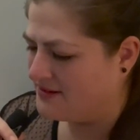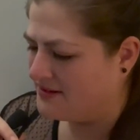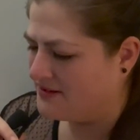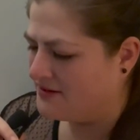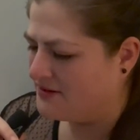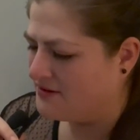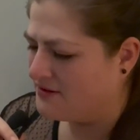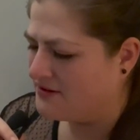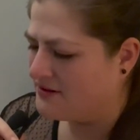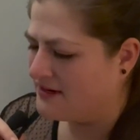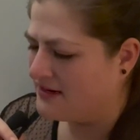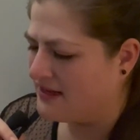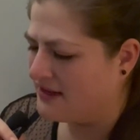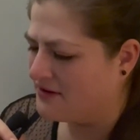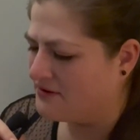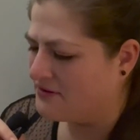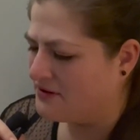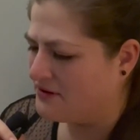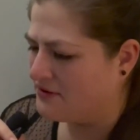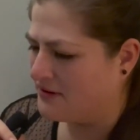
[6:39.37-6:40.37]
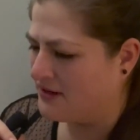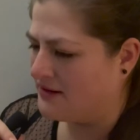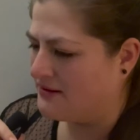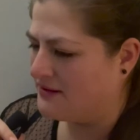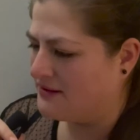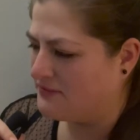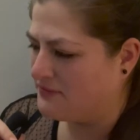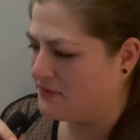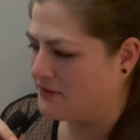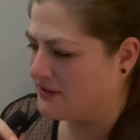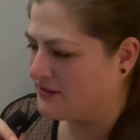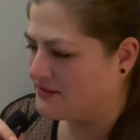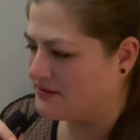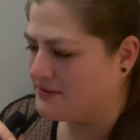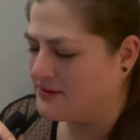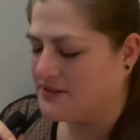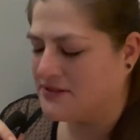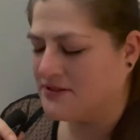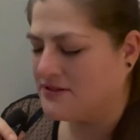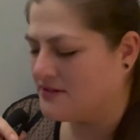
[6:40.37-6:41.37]
you know, that angry growly voice,
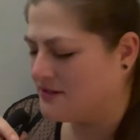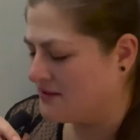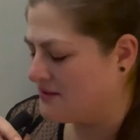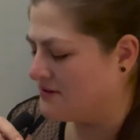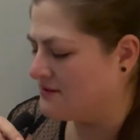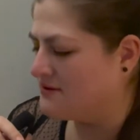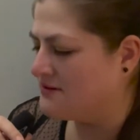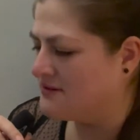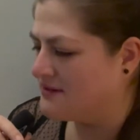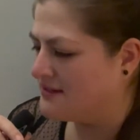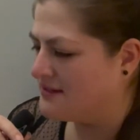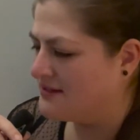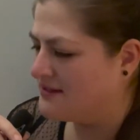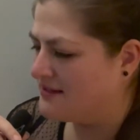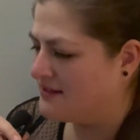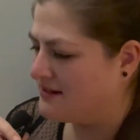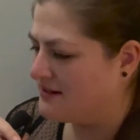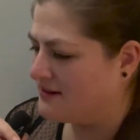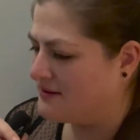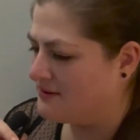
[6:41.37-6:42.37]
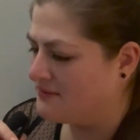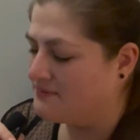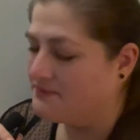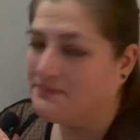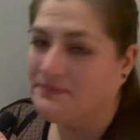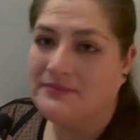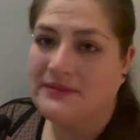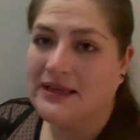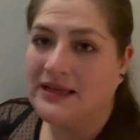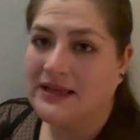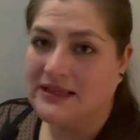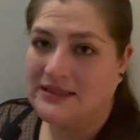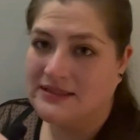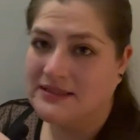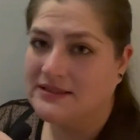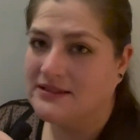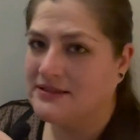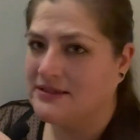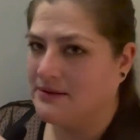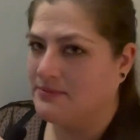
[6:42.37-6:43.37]
which, you know, I guess
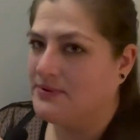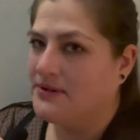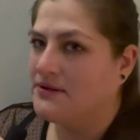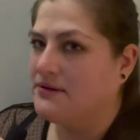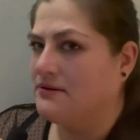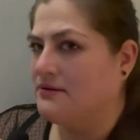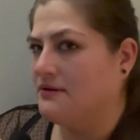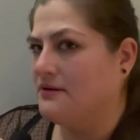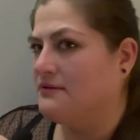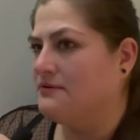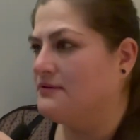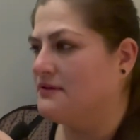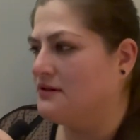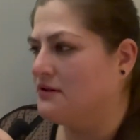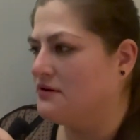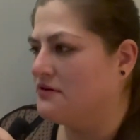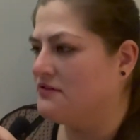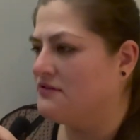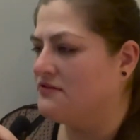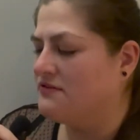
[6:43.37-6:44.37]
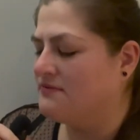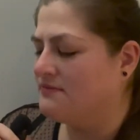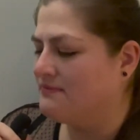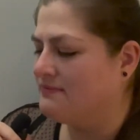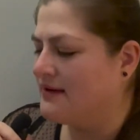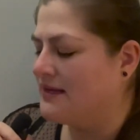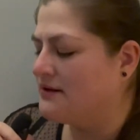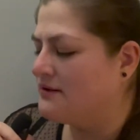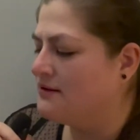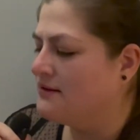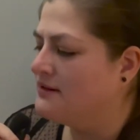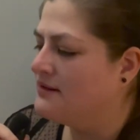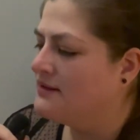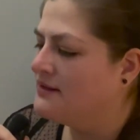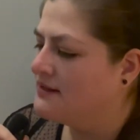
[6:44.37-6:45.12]
is typical of a lot of metal.